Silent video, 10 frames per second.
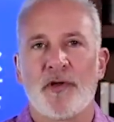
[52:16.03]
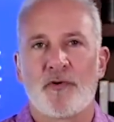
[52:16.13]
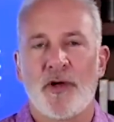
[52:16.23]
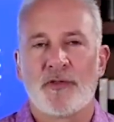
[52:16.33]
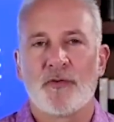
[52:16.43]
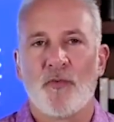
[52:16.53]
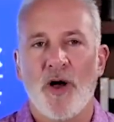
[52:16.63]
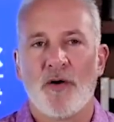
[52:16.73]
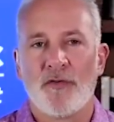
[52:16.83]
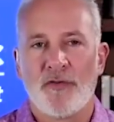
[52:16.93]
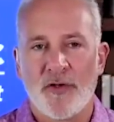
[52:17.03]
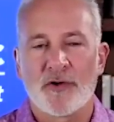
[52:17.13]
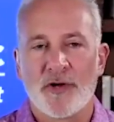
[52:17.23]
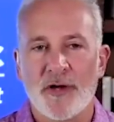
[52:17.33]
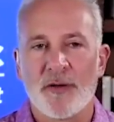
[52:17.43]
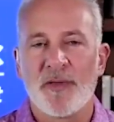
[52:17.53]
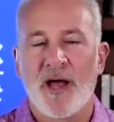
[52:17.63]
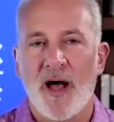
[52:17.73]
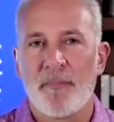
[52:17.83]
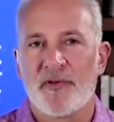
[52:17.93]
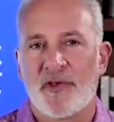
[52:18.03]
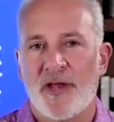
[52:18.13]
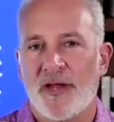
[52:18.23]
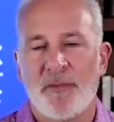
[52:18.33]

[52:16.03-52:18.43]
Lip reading: to create the wealth, they're going to be compensated.